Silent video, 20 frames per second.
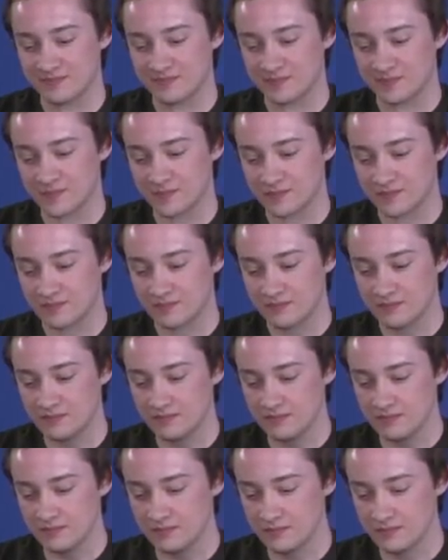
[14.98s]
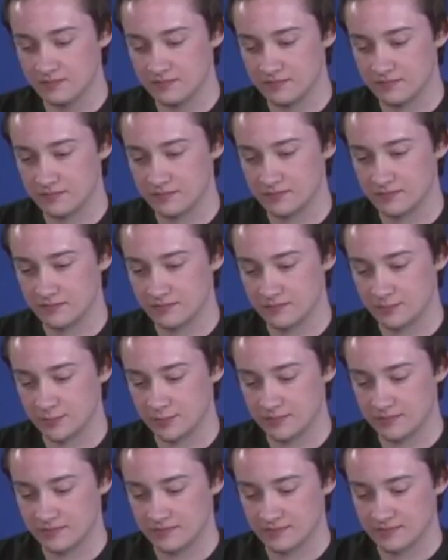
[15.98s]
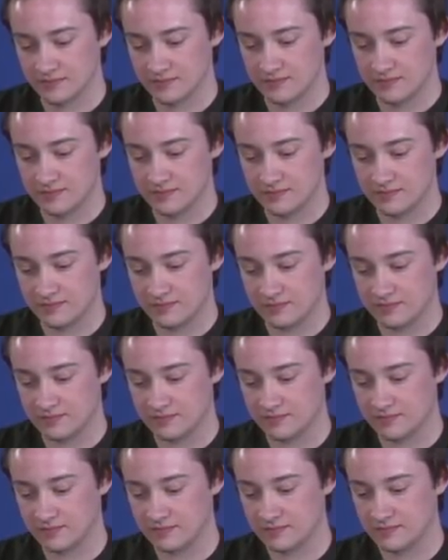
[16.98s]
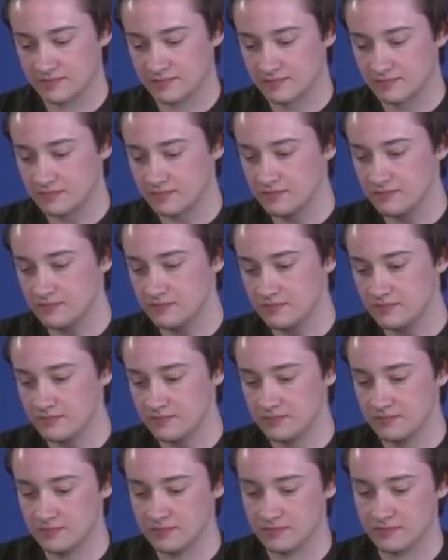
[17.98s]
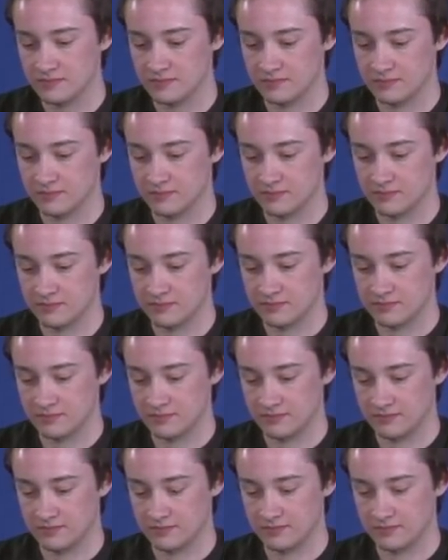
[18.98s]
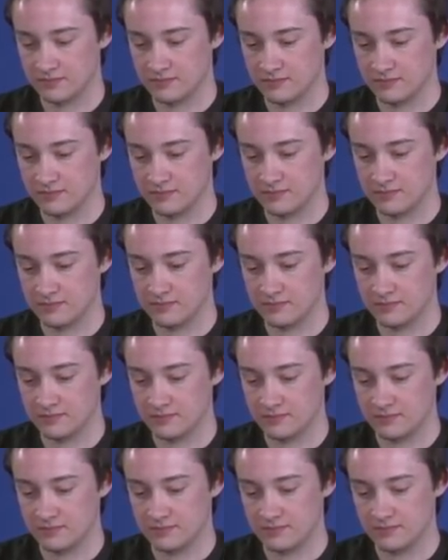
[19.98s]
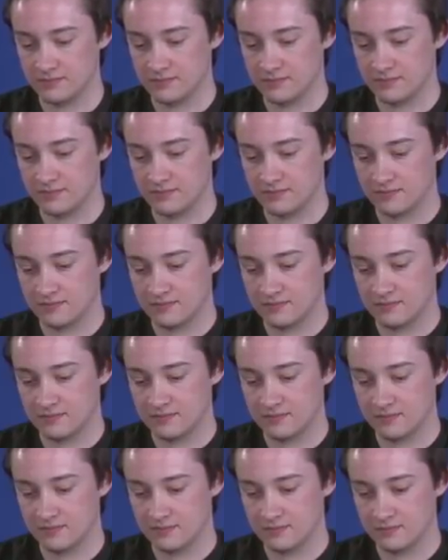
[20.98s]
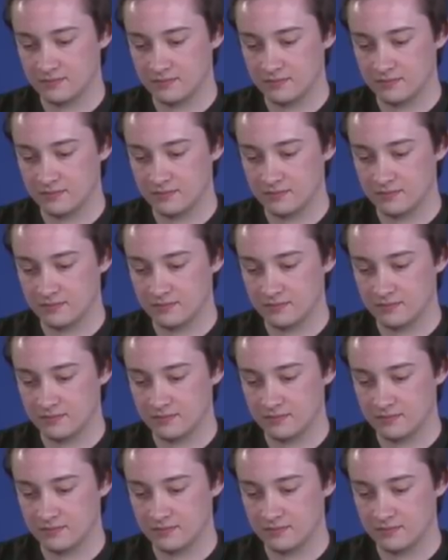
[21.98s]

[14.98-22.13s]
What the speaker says: [no speech]